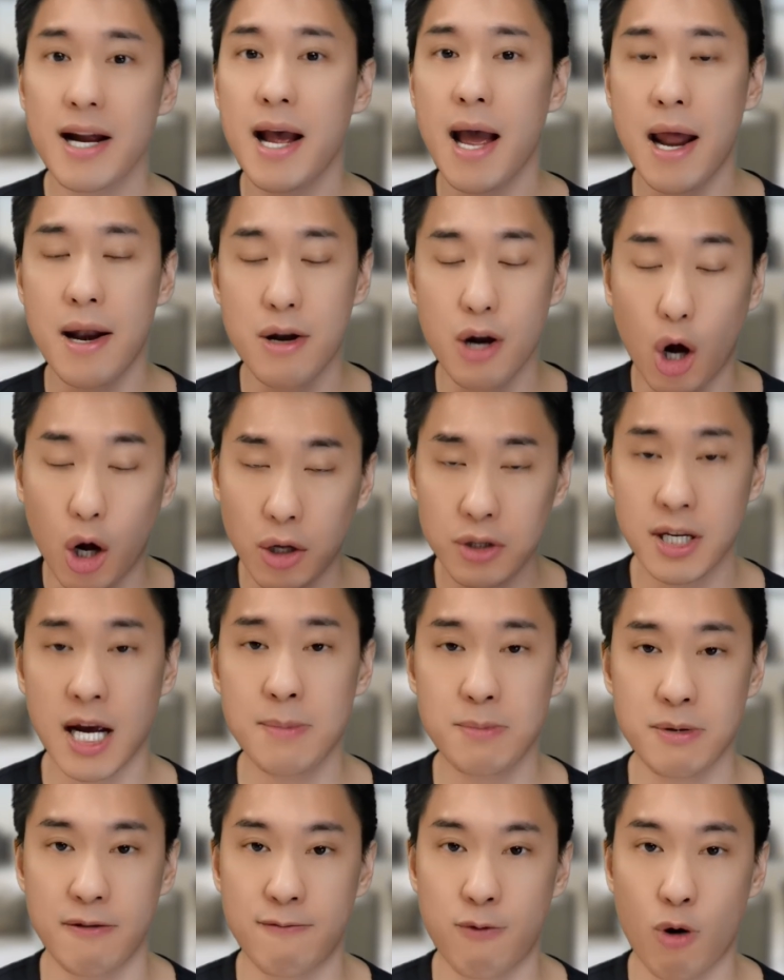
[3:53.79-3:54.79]
in all
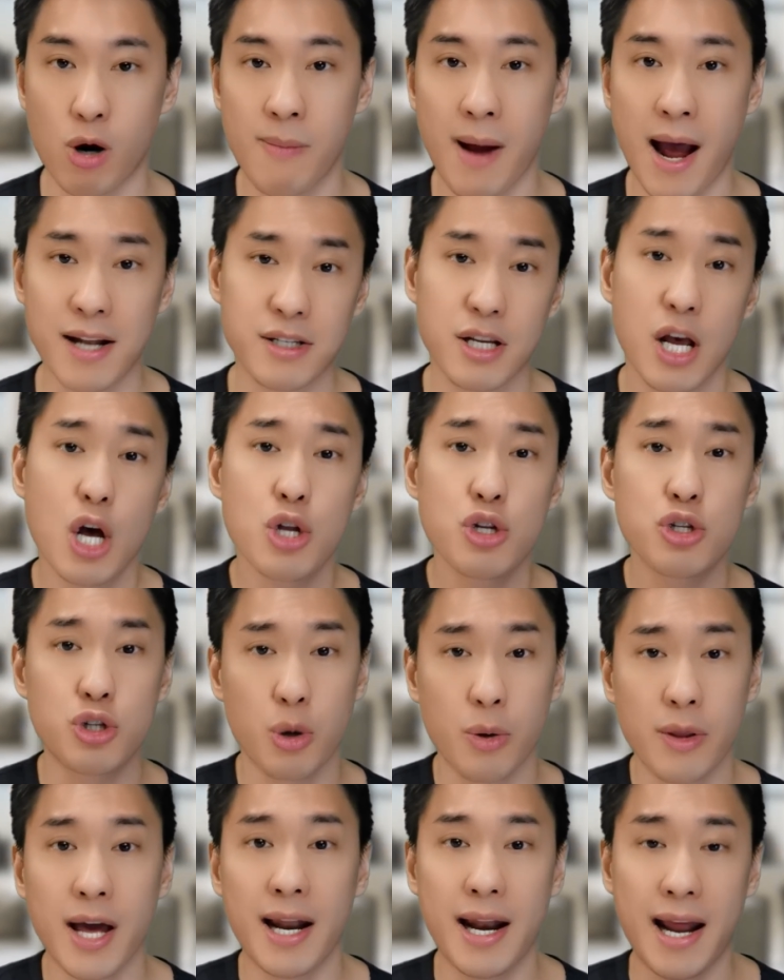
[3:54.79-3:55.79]
types of formats
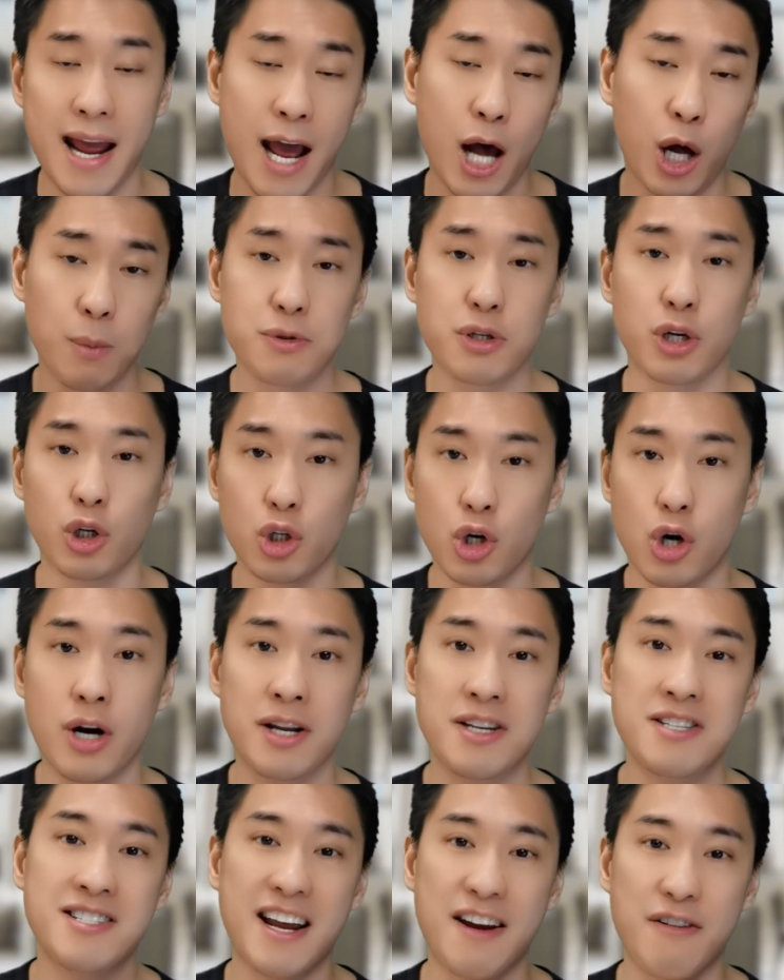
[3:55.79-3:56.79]
so that it helps your
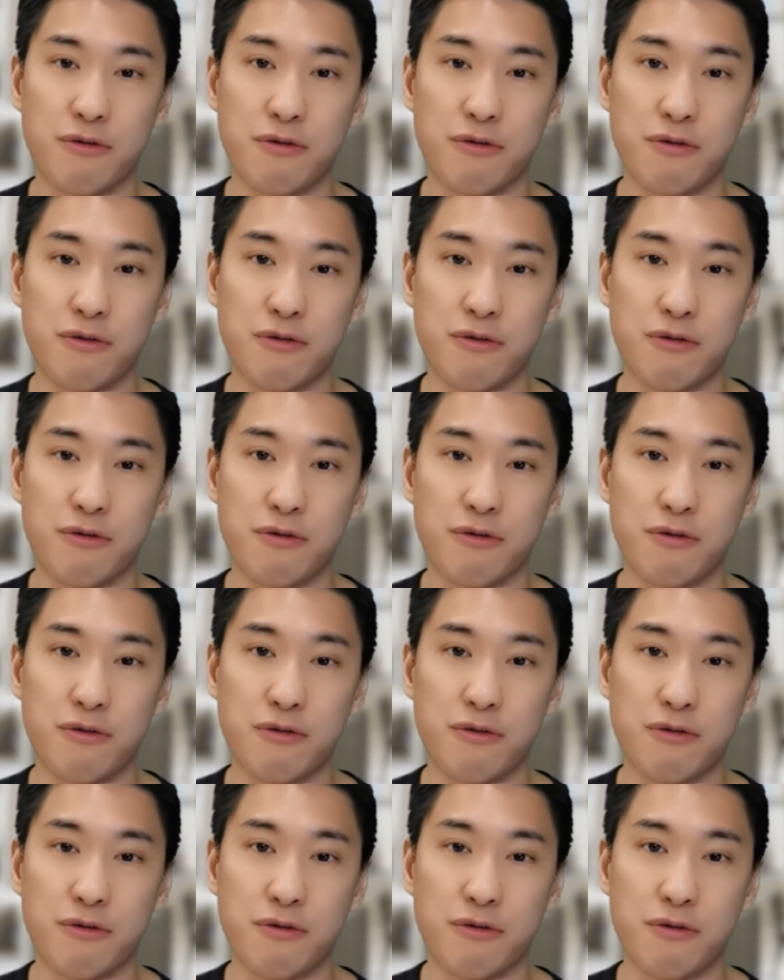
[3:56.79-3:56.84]
learning stay